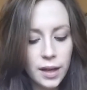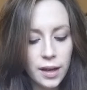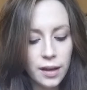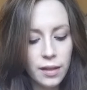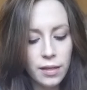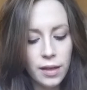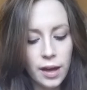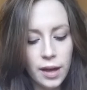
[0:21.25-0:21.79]

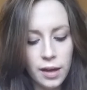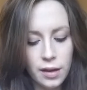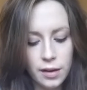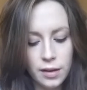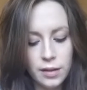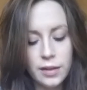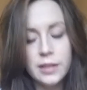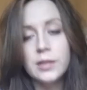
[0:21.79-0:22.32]
And
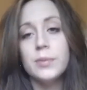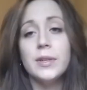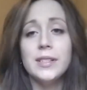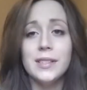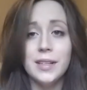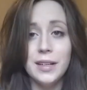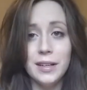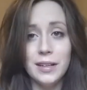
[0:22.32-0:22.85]
then this
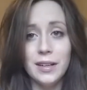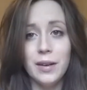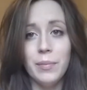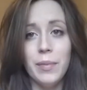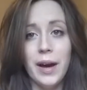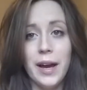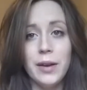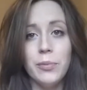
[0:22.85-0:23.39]
one's going to
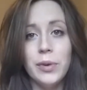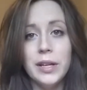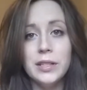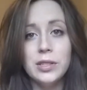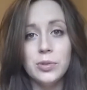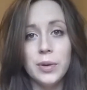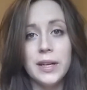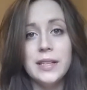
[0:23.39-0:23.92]
combine
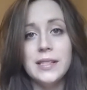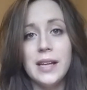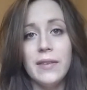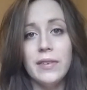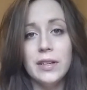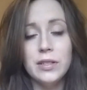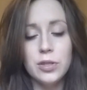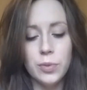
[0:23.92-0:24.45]
weeks
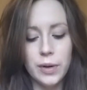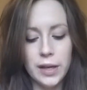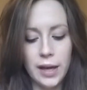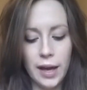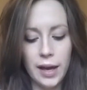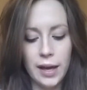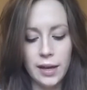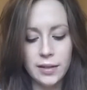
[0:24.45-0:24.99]
27 and
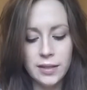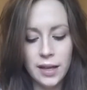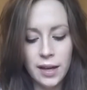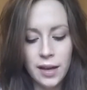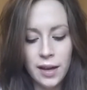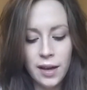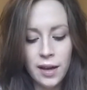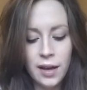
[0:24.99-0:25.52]
28.
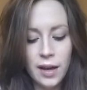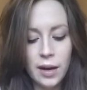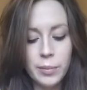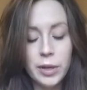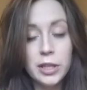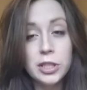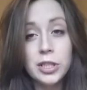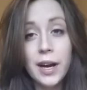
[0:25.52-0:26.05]
And
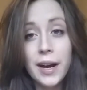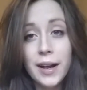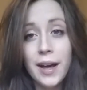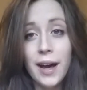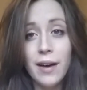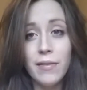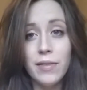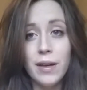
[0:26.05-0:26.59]
I'm going to try to
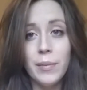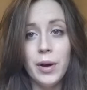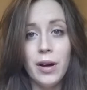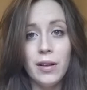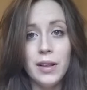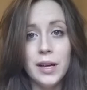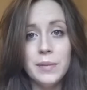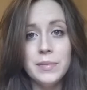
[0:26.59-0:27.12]
have them
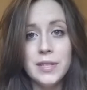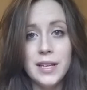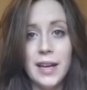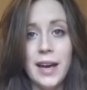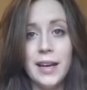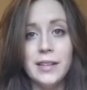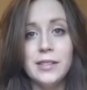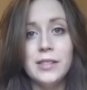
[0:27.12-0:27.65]
all up
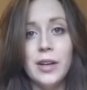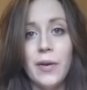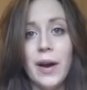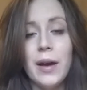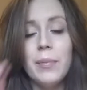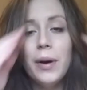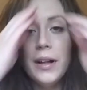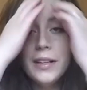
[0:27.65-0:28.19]
today. So
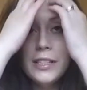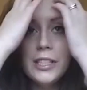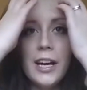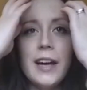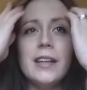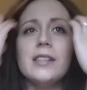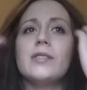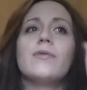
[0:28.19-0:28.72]
I
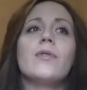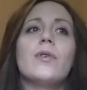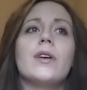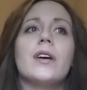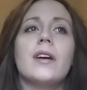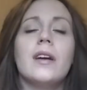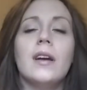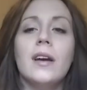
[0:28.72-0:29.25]
apologize
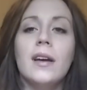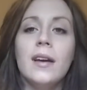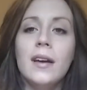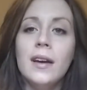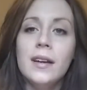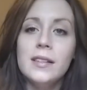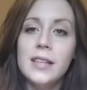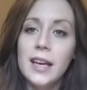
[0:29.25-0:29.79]
for
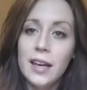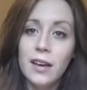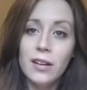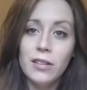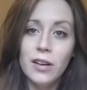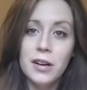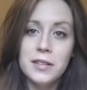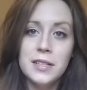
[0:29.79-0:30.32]
taking
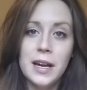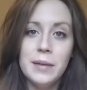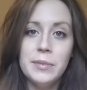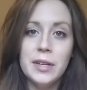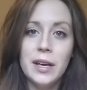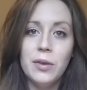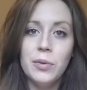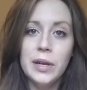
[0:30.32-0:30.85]
a long time
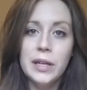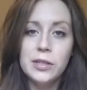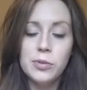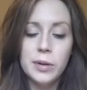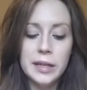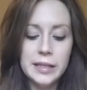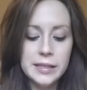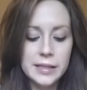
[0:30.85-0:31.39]
to get week
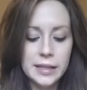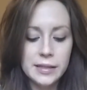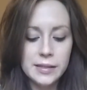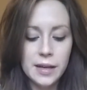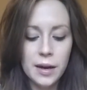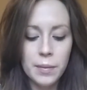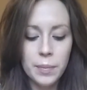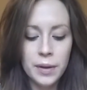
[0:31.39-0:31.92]

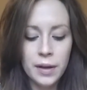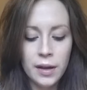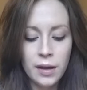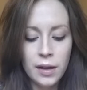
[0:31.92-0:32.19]
26 up,